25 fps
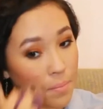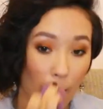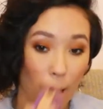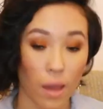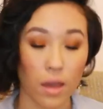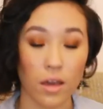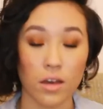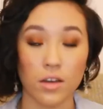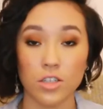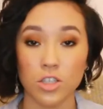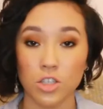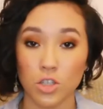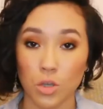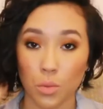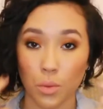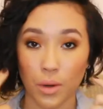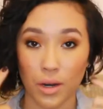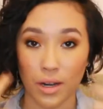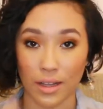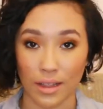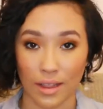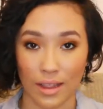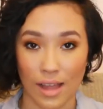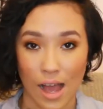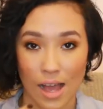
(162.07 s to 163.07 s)
I also
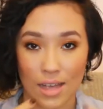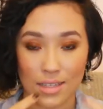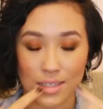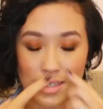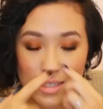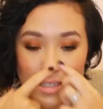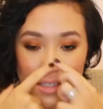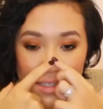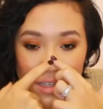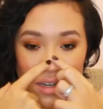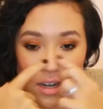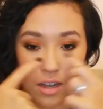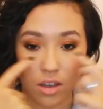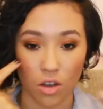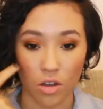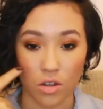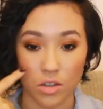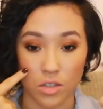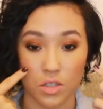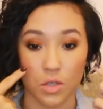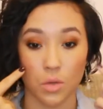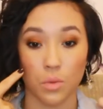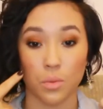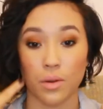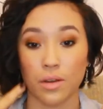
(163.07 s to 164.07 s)
wear glasses and I
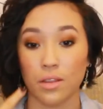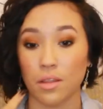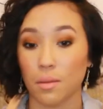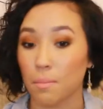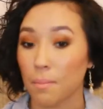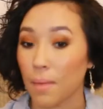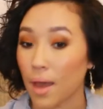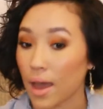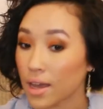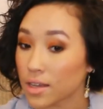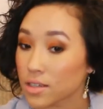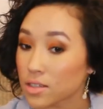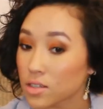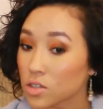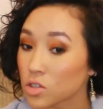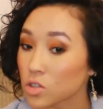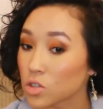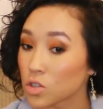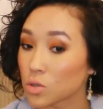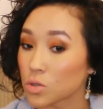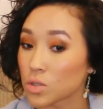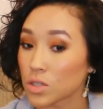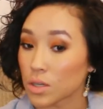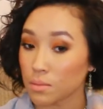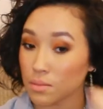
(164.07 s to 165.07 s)
also wear the mask,
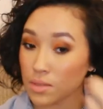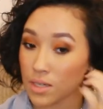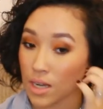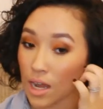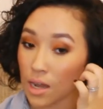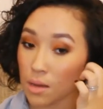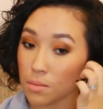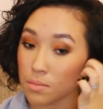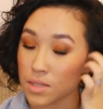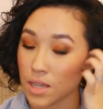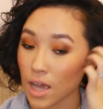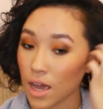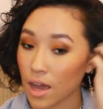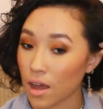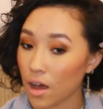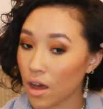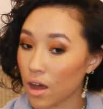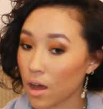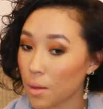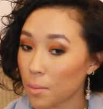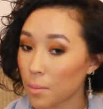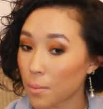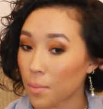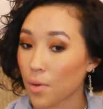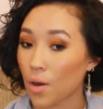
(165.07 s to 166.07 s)
so sometimes
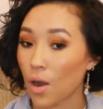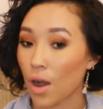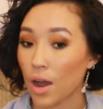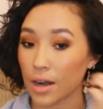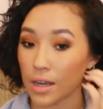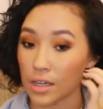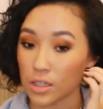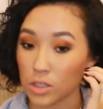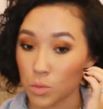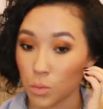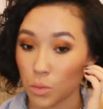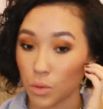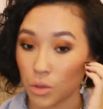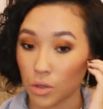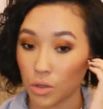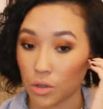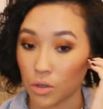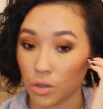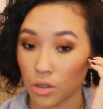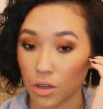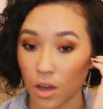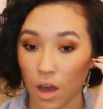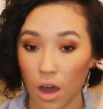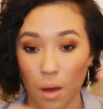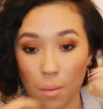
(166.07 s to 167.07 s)
product
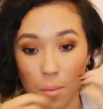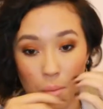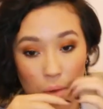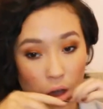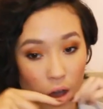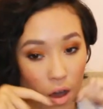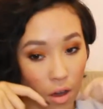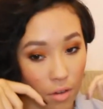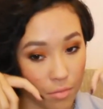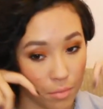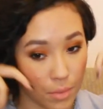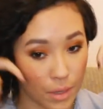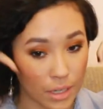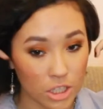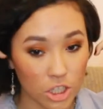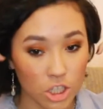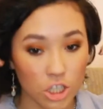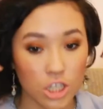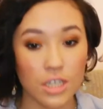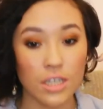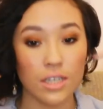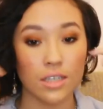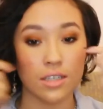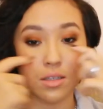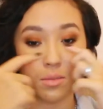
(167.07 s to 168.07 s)
will come off my
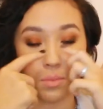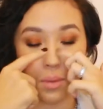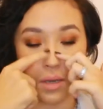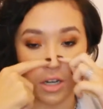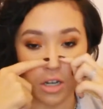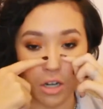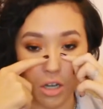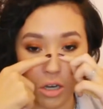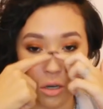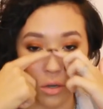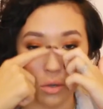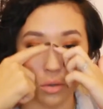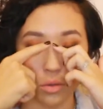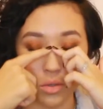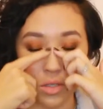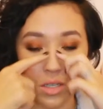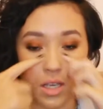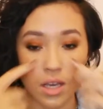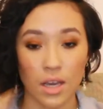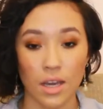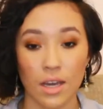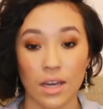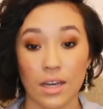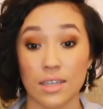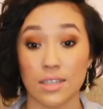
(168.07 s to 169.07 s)
cheeks, my nose,
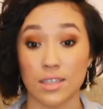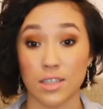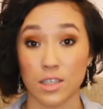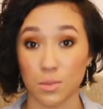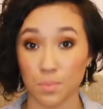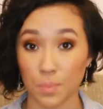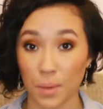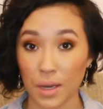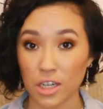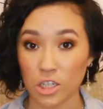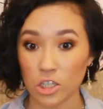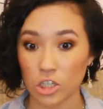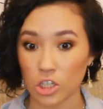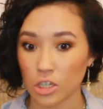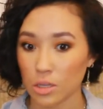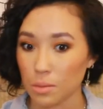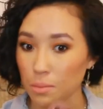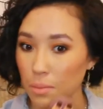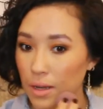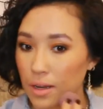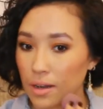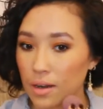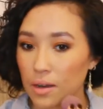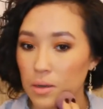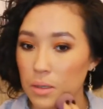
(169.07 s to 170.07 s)
especially
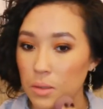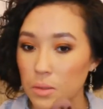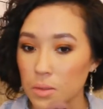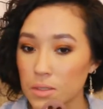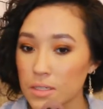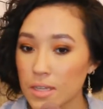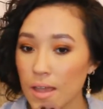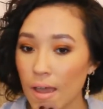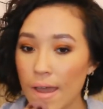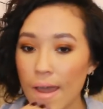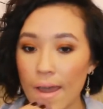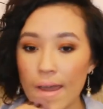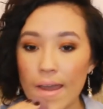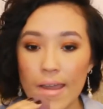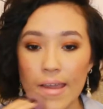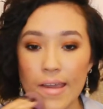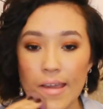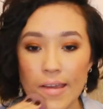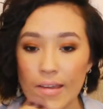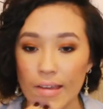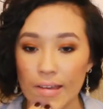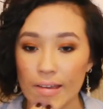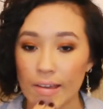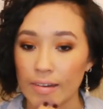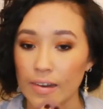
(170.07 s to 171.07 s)
my nose,
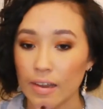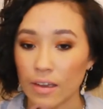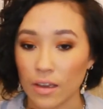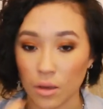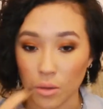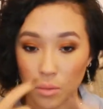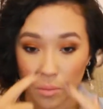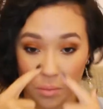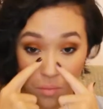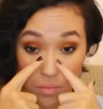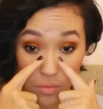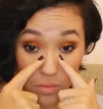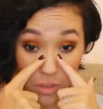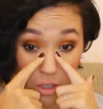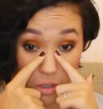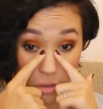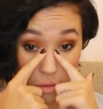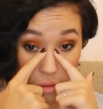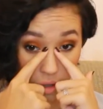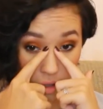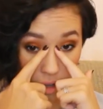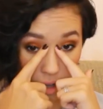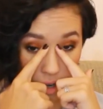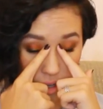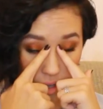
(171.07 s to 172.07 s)
and it, a
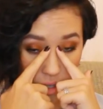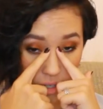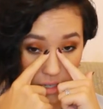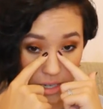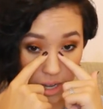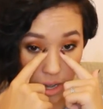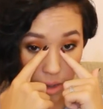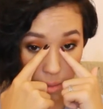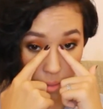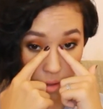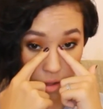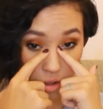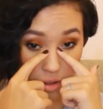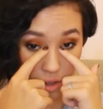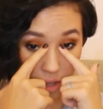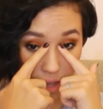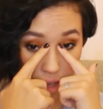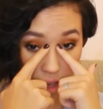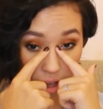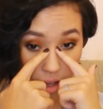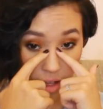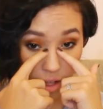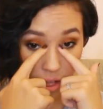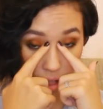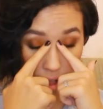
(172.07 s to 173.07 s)
lot of the time I'll
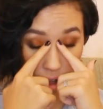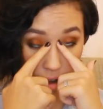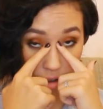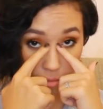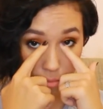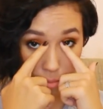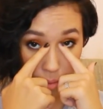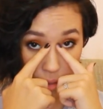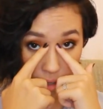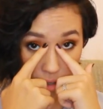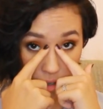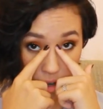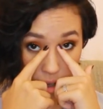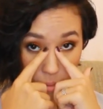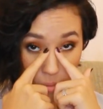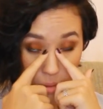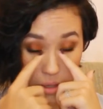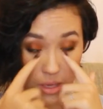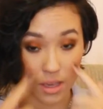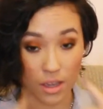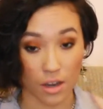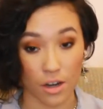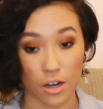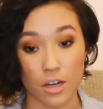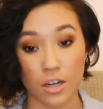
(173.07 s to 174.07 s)
get a lot of buildup
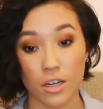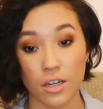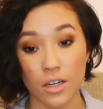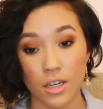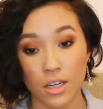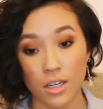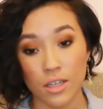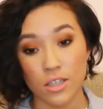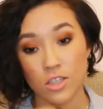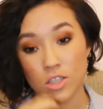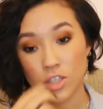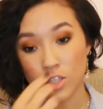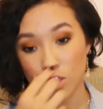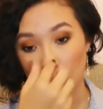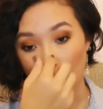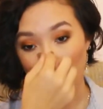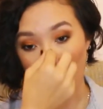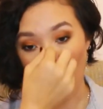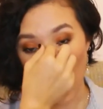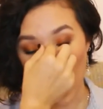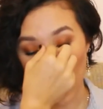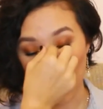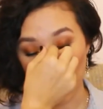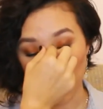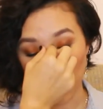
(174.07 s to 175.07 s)
here, so
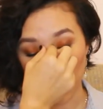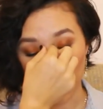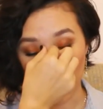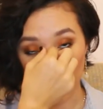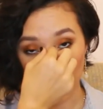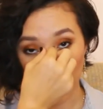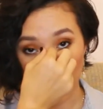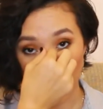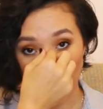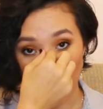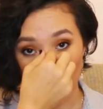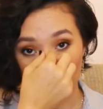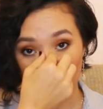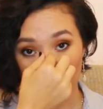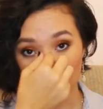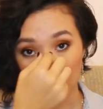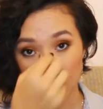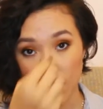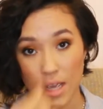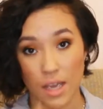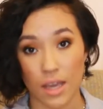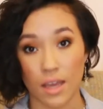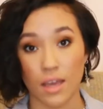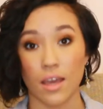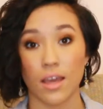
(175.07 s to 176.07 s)
I will end up
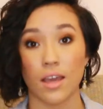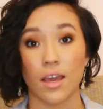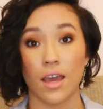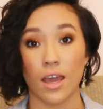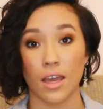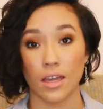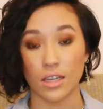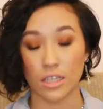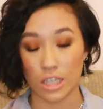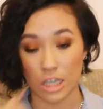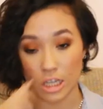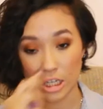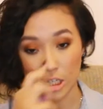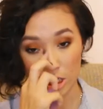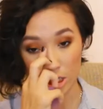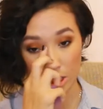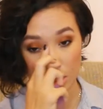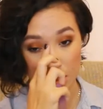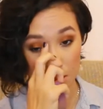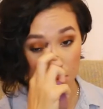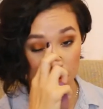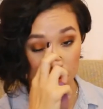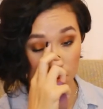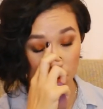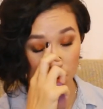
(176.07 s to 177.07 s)
taking a
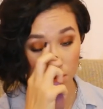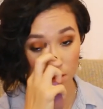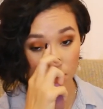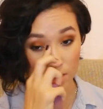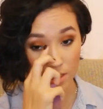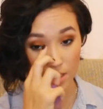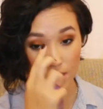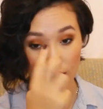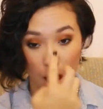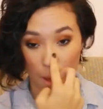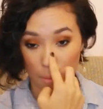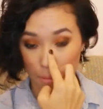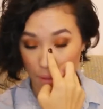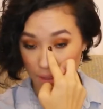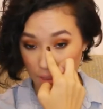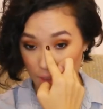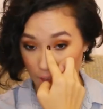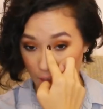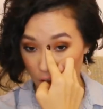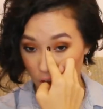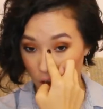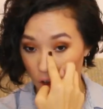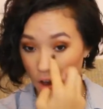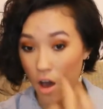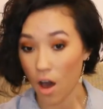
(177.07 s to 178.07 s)
tissue, dabbing
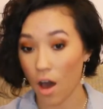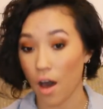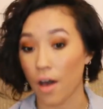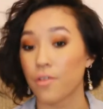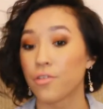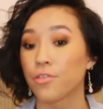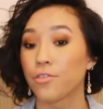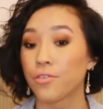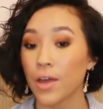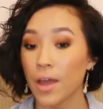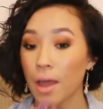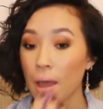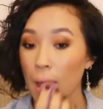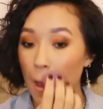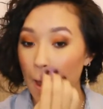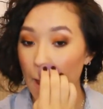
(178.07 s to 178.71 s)
that off.